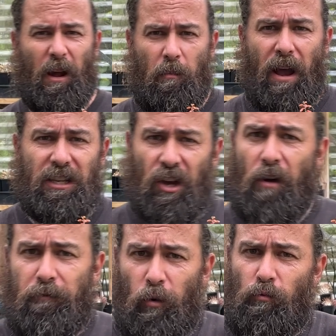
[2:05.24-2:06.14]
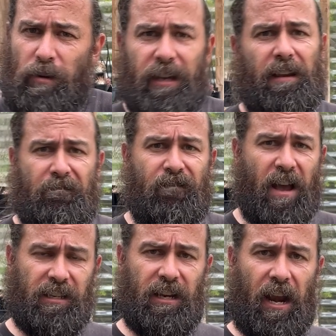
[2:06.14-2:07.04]
Makes for a really
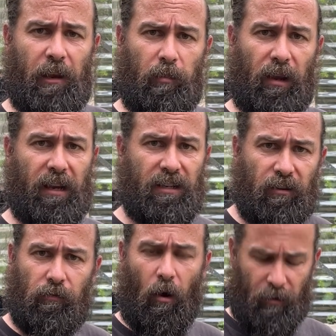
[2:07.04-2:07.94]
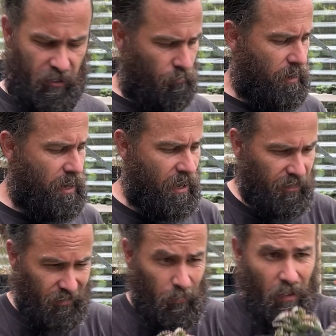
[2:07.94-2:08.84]
fascinating plant to grow in a
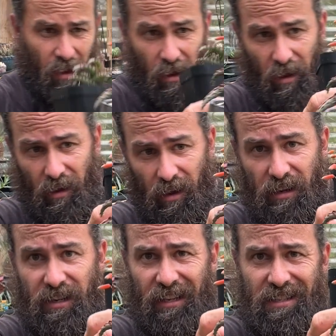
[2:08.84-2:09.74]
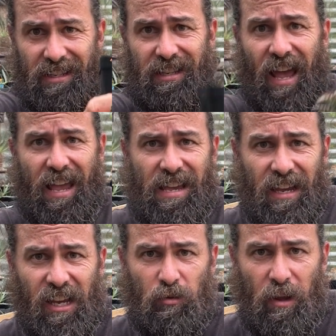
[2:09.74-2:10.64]
greenhouse. Doesn't stay
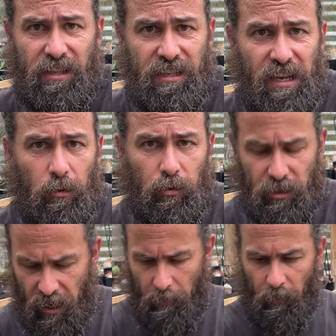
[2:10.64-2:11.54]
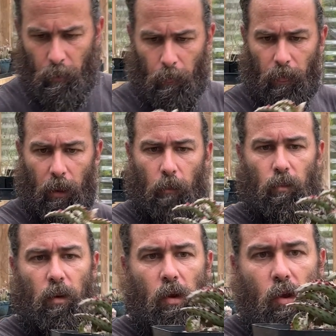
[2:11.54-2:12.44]
as one single stem.
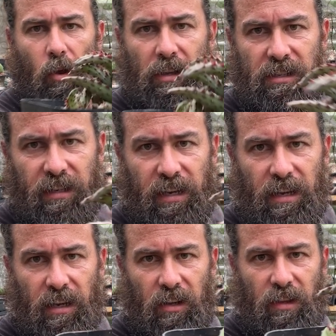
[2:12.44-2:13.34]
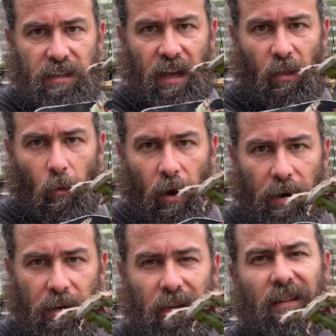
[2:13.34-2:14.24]
You can see this other one